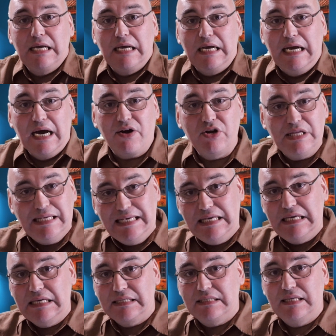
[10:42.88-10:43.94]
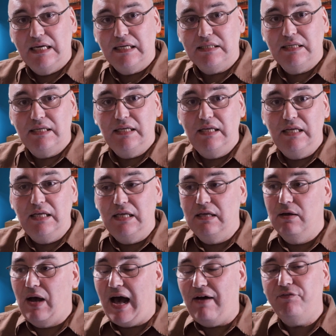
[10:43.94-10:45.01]
guarantees that
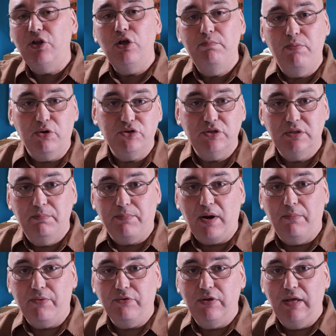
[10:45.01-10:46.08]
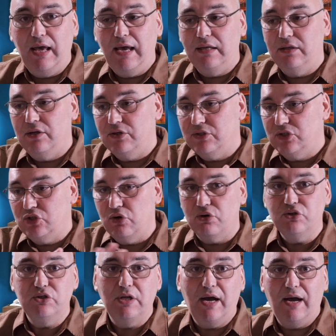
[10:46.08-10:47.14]
after you purchase the property and there's
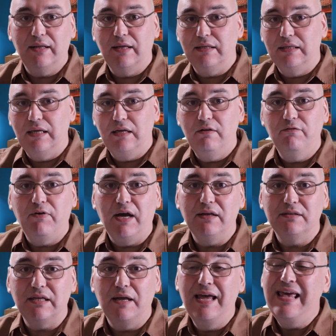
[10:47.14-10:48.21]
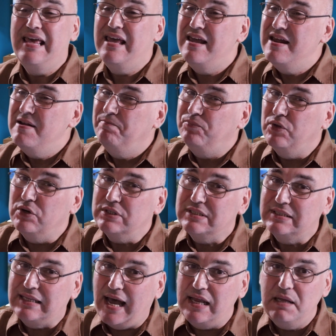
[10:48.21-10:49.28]
search done and they didn't find it, there's
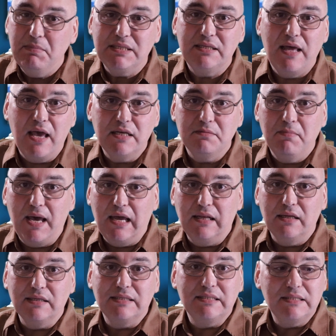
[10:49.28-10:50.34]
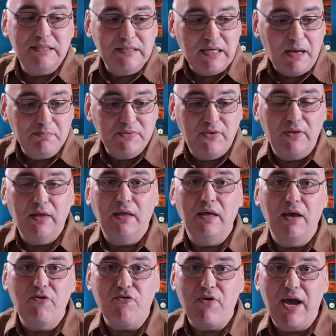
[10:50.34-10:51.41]
tiny mistakes made and something
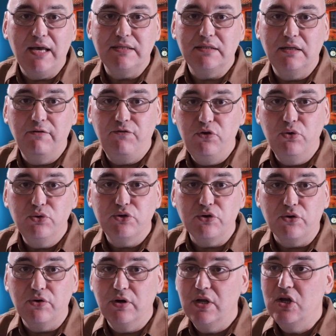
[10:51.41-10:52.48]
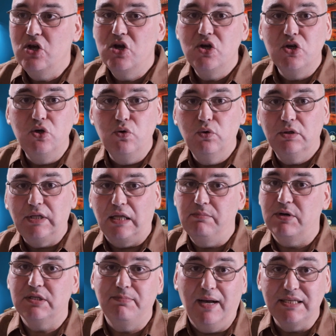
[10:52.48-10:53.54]
arises in the future, you will not be
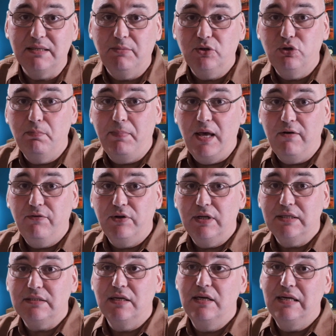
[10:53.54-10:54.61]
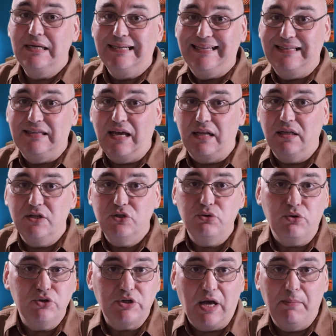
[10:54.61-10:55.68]
responsible to pay for this. The title
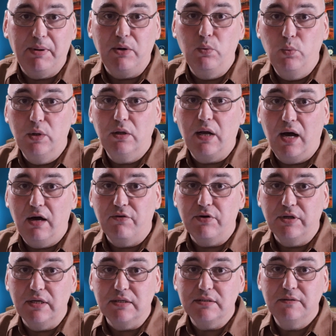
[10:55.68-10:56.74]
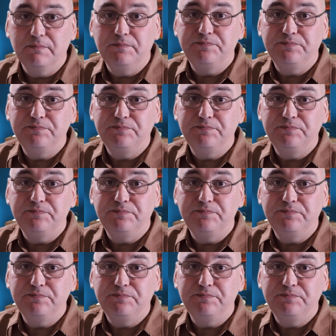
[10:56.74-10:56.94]
insurance company will cover this.